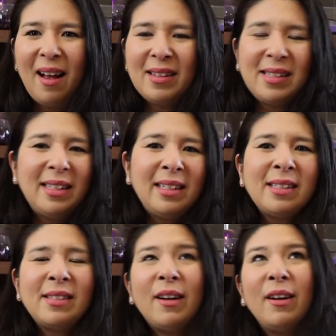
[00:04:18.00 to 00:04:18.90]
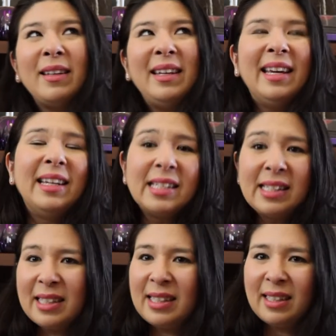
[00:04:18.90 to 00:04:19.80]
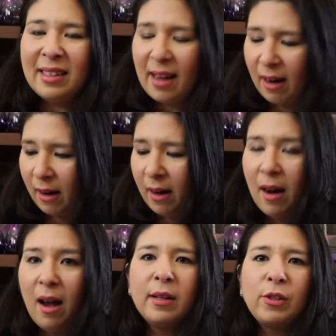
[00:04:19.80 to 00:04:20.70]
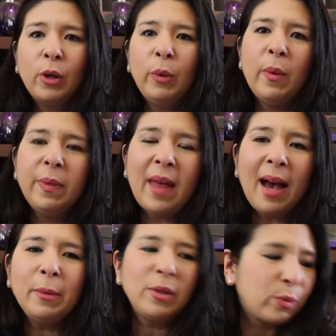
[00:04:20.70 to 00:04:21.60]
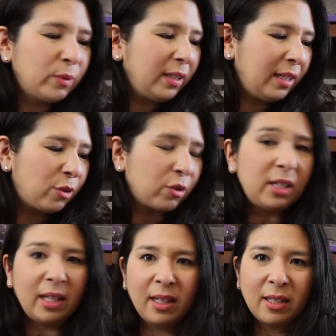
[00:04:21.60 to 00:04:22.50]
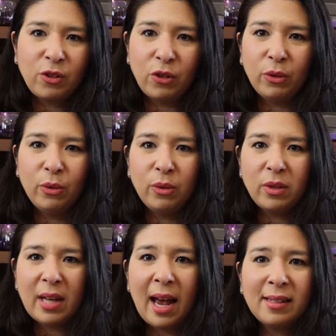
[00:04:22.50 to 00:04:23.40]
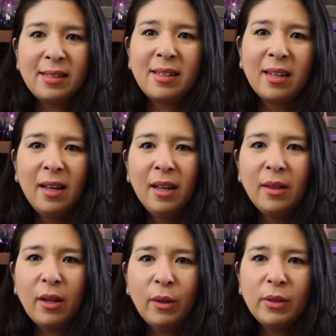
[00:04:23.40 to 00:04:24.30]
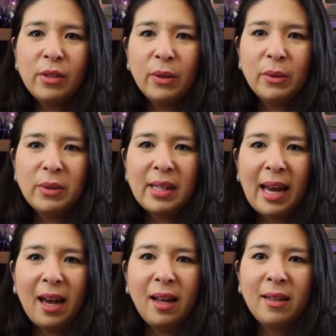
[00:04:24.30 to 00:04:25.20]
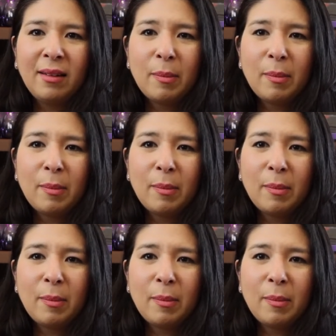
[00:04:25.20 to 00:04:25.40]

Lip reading: sing-songy innocence in there. So that was really interesting to test the Osos and the